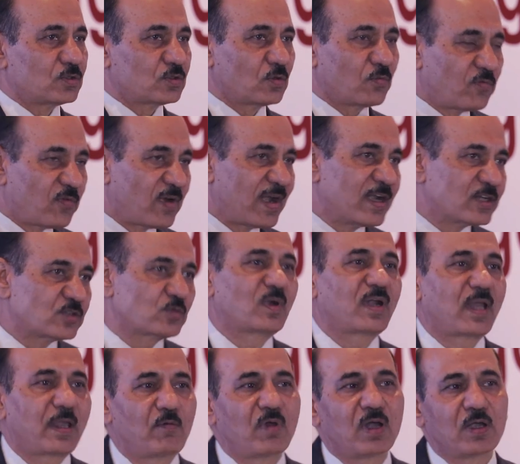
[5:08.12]
So friends,
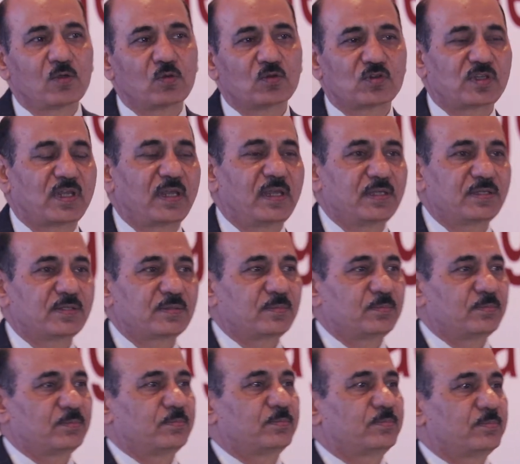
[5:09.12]
what I want to say is,
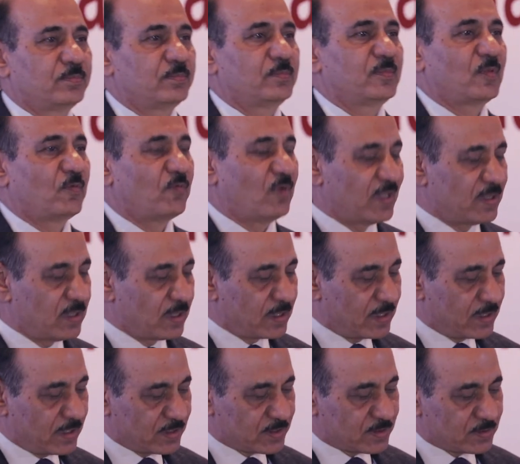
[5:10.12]
whether
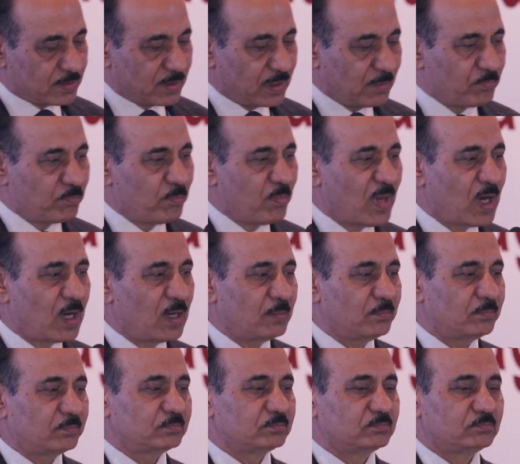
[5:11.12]
it is IPMA,
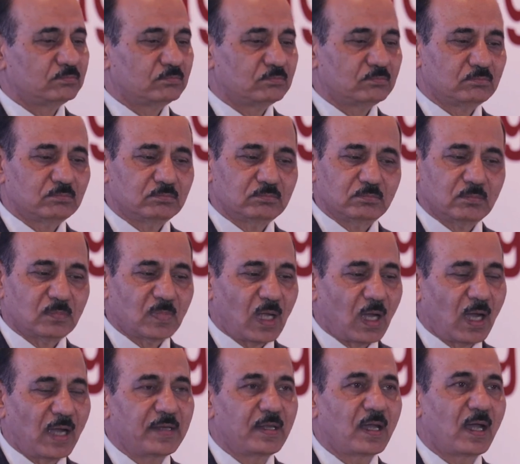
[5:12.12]

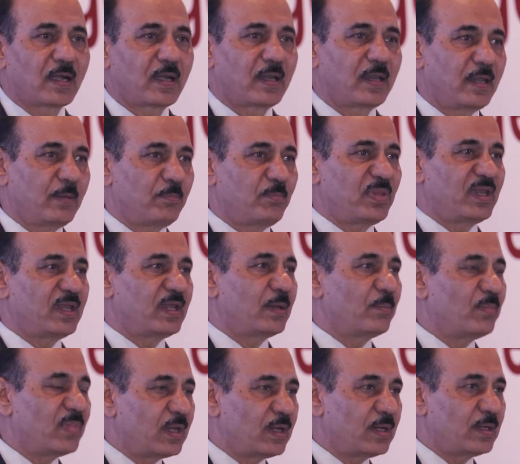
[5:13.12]
IRA,
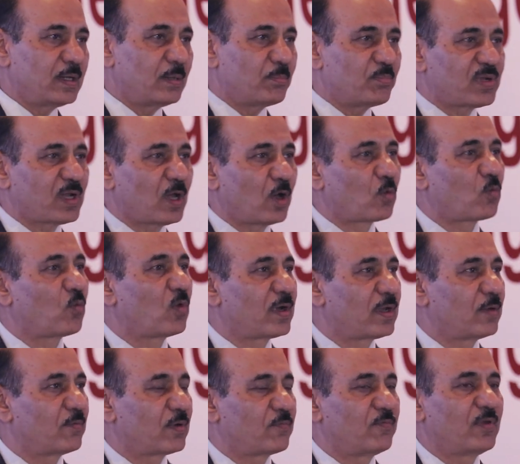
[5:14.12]
PMA, IPTA or
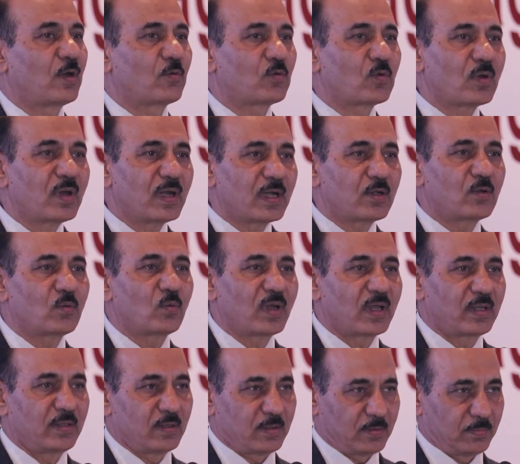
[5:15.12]
whatever, we have to get
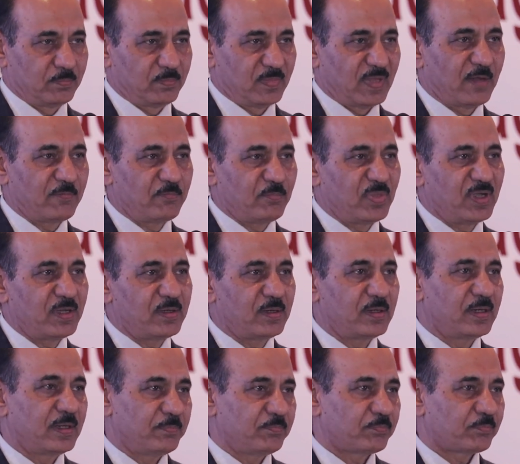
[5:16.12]
together,
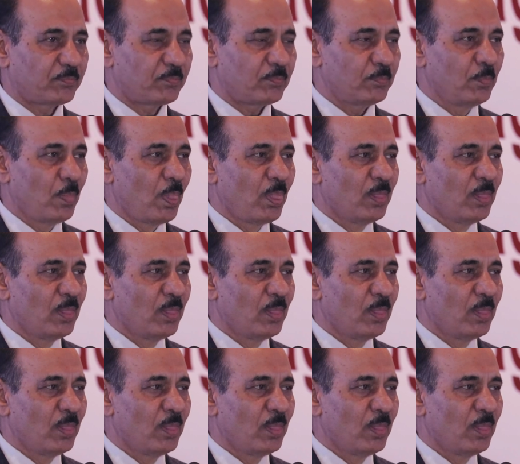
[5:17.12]
FPTA.